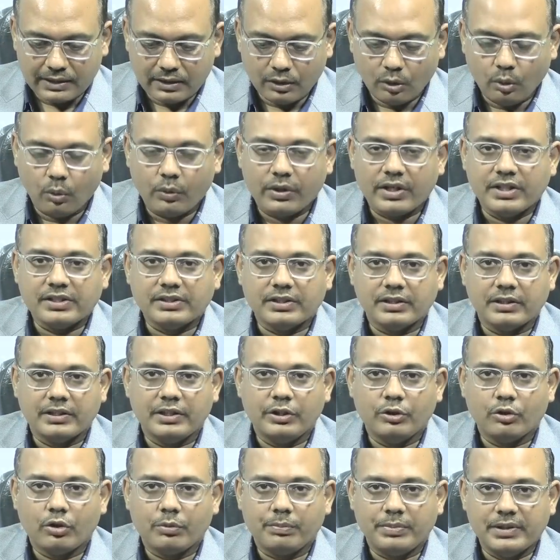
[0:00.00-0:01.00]
a
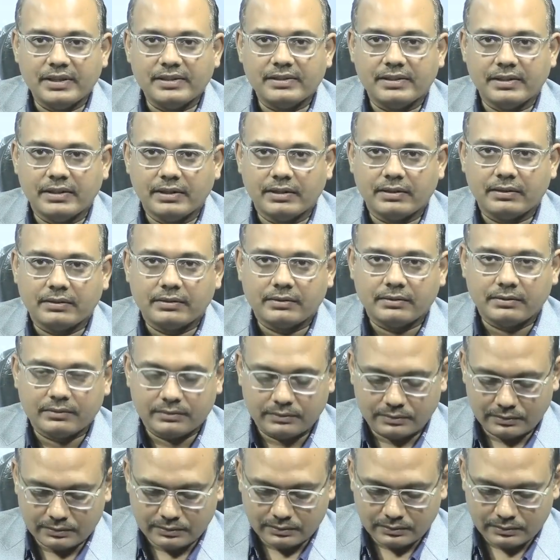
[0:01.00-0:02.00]
location in your
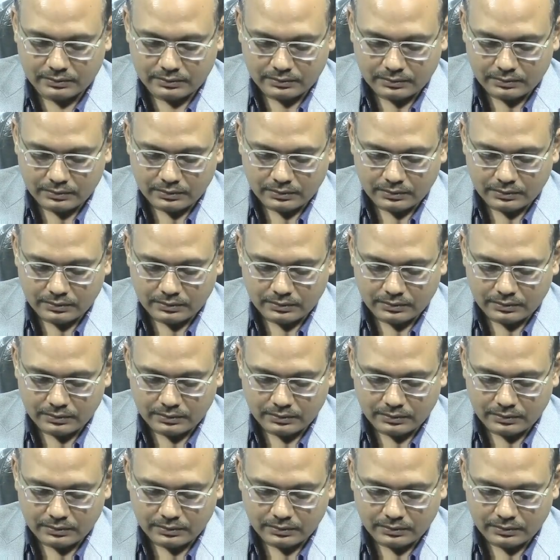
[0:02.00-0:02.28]
PC